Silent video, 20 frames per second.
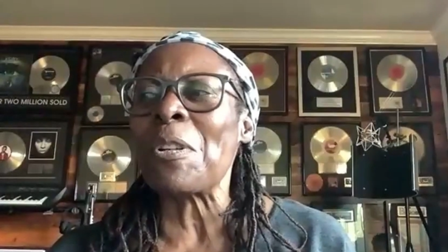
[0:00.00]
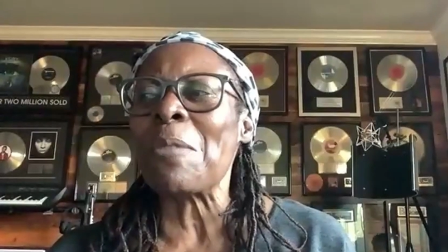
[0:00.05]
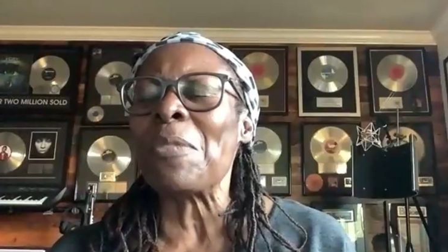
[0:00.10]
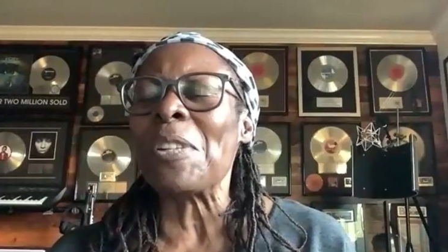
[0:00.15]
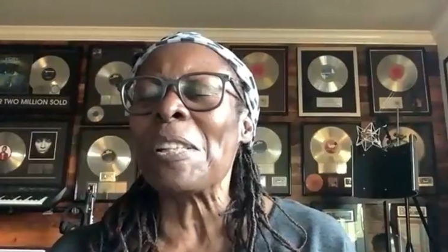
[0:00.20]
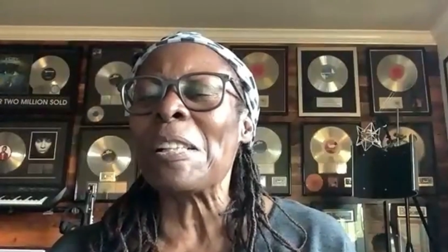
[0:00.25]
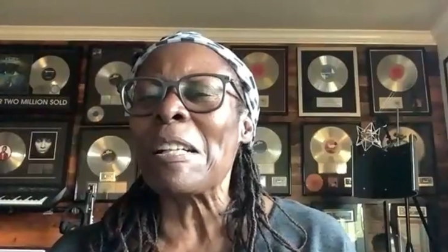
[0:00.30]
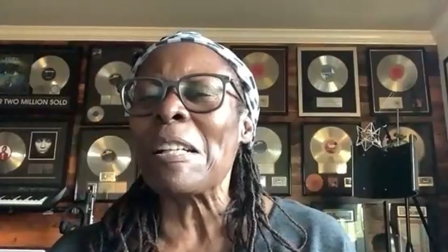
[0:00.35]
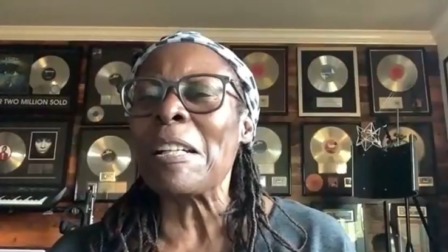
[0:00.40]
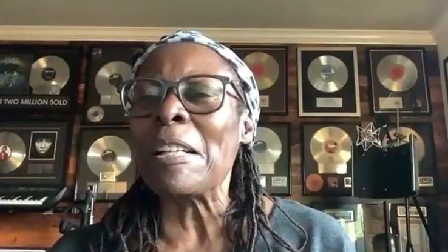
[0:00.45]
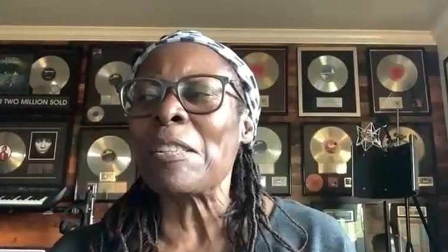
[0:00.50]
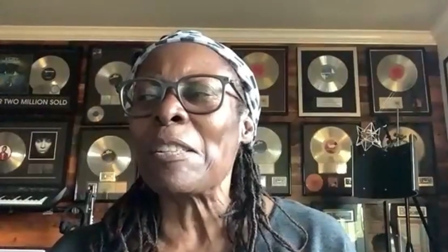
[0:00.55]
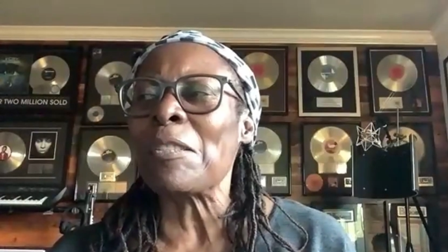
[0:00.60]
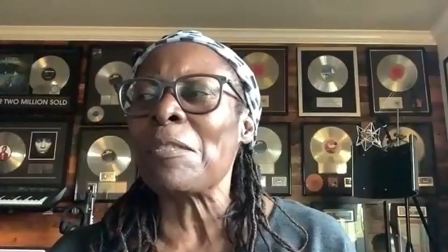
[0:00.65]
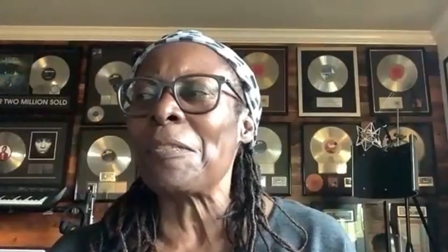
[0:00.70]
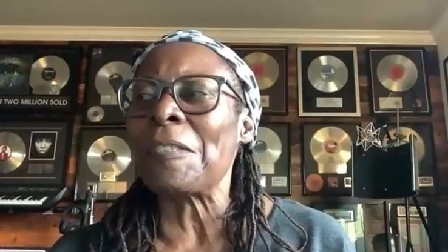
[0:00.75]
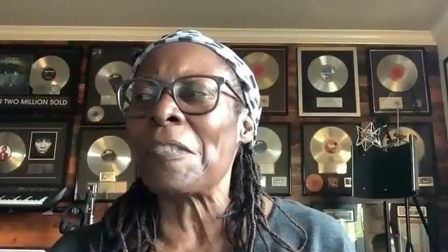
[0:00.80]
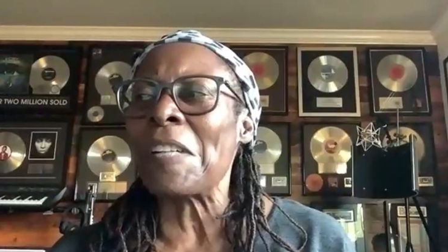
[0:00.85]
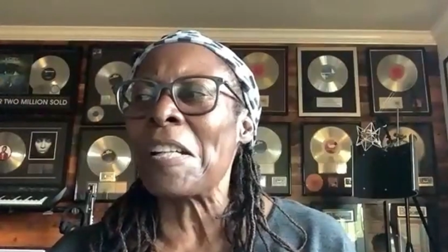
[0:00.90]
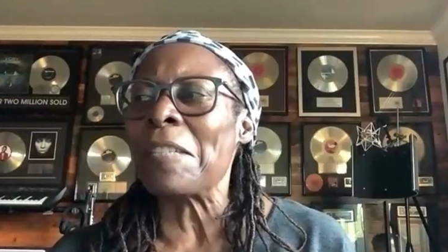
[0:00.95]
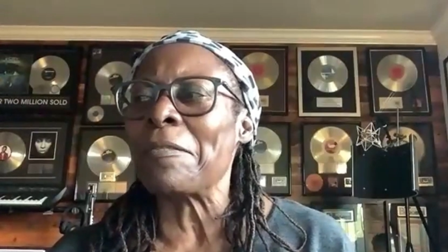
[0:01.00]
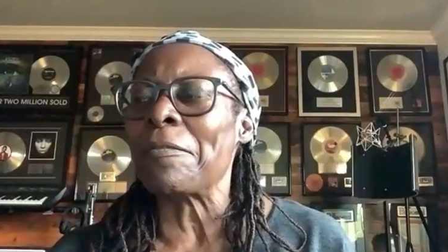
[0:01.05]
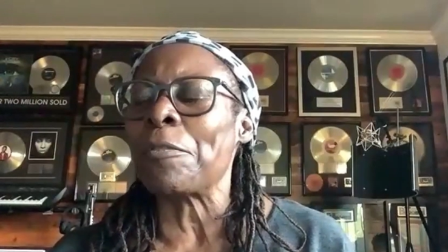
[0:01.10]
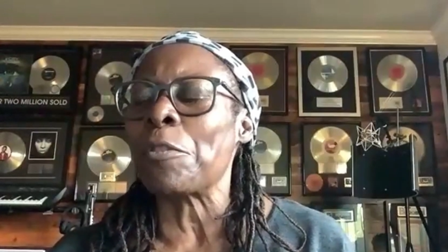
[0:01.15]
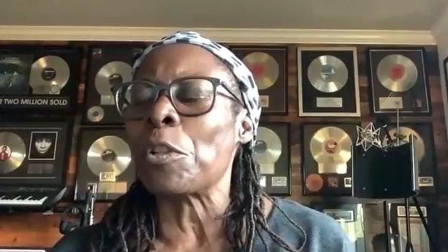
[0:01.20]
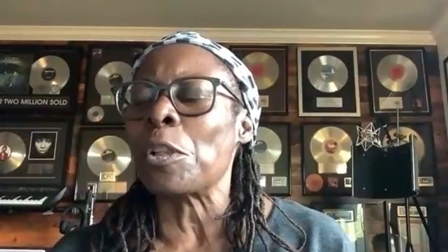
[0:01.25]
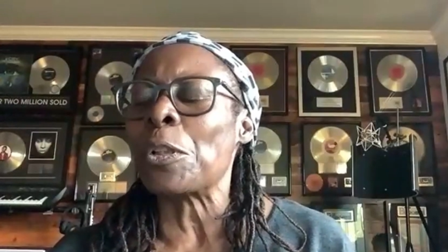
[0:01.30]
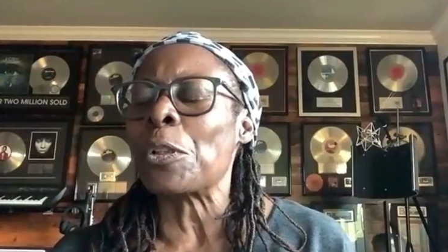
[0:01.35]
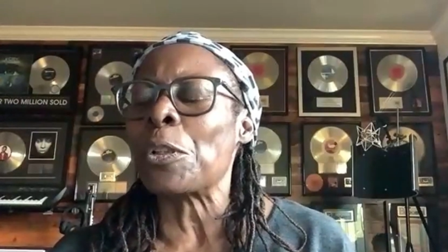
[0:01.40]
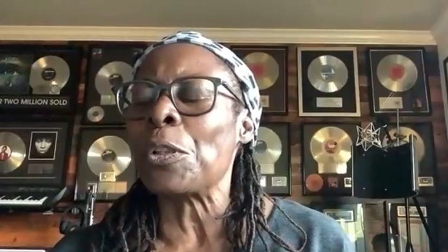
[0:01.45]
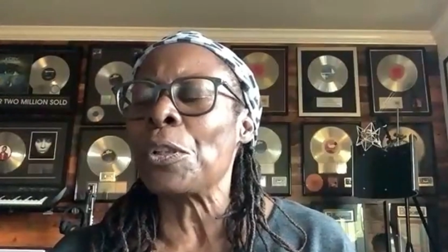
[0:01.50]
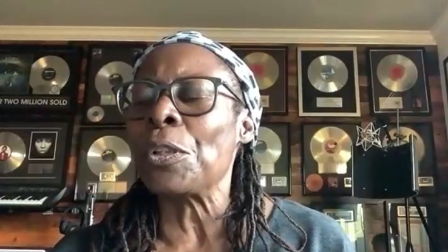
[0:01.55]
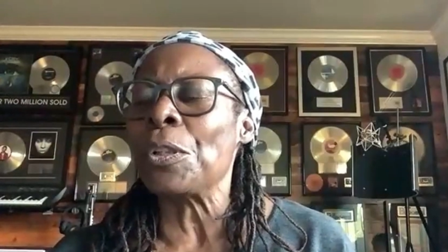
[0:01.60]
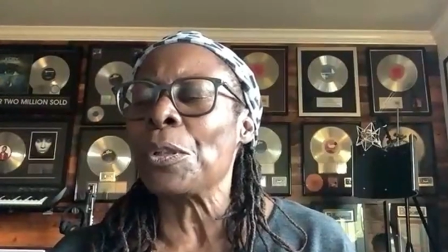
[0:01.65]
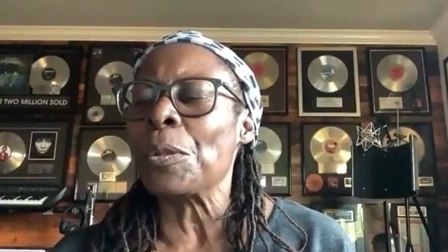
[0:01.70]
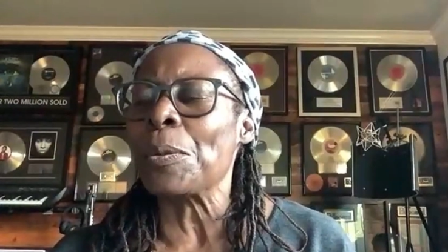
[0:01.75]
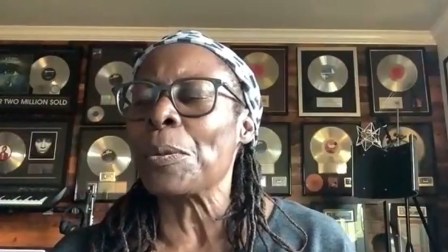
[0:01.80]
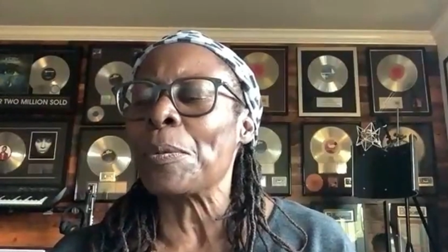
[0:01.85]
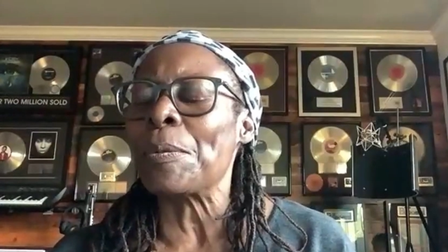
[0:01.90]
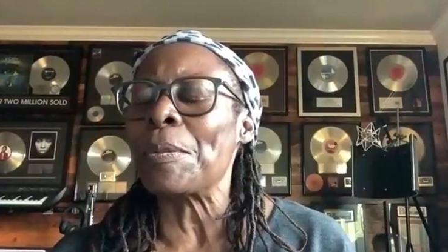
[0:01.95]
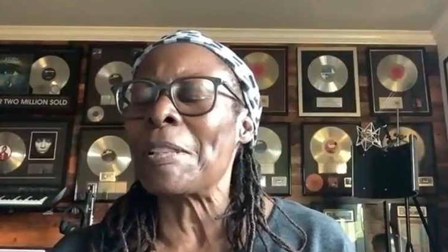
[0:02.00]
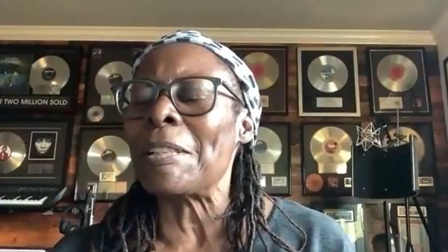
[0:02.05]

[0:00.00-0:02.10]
something I had to fight for too,